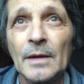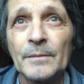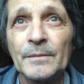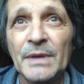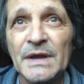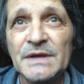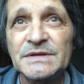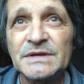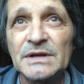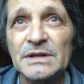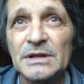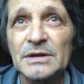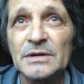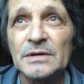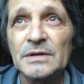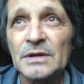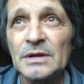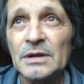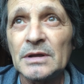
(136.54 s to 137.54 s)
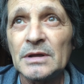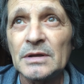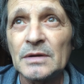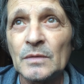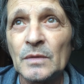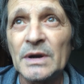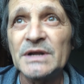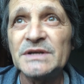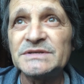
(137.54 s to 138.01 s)
Basically,
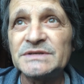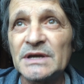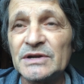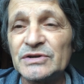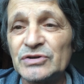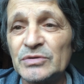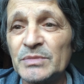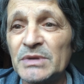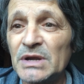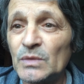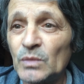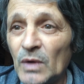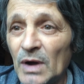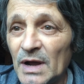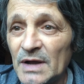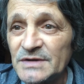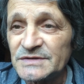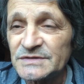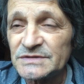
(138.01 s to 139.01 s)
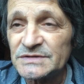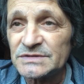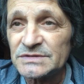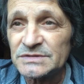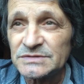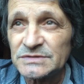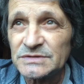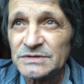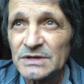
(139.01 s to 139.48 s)
what he said to me
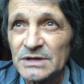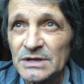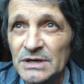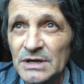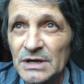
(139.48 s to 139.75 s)
was,